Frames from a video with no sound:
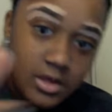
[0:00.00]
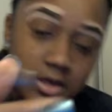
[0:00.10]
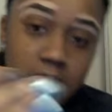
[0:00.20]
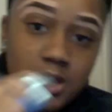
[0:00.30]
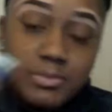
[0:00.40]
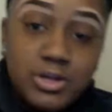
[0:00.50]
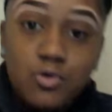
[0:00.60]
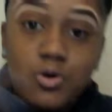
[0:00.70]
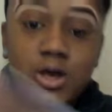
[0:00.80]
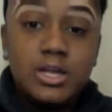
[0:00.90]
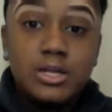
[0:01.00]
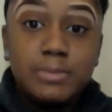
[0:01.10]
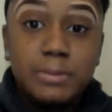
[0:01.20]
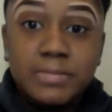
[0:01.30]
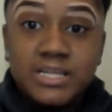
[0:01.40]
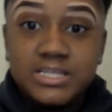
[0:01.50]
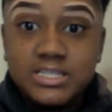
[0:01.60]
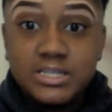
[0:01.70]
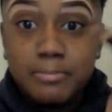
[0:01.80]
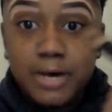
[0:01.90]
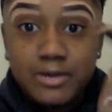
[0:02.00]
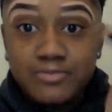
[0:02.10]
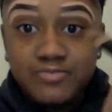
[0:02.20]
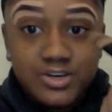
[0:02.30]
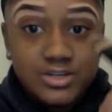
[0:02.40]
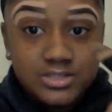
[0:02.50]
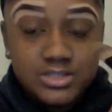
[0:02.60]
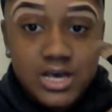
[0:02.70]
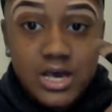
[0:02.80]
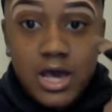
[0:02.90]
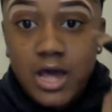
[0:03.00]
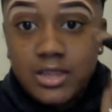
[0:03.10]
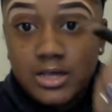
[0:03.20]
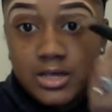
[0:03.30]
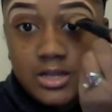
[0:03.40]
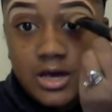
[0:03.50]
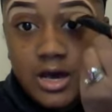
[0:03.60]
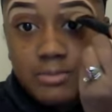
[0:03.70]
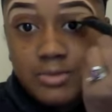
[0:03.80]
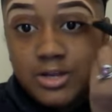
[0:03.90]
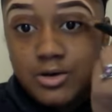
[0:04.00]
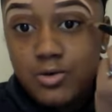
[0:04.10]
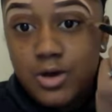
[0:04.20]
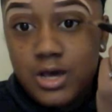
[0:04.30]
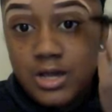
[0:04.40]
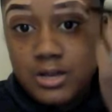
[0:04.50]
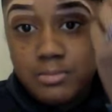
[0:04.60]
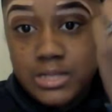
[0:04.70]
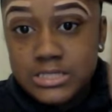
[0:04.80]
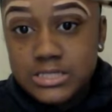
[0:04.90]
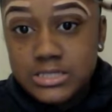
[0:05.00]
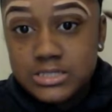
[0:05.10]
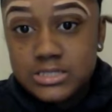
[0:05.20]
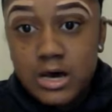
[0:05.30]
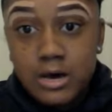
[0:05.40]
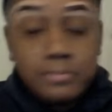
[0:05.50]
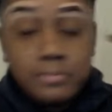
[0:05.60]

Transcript: And I'm going to go ahead and I'm going to blend in the bottom first, and then I'm going to go ahead and blend in the top.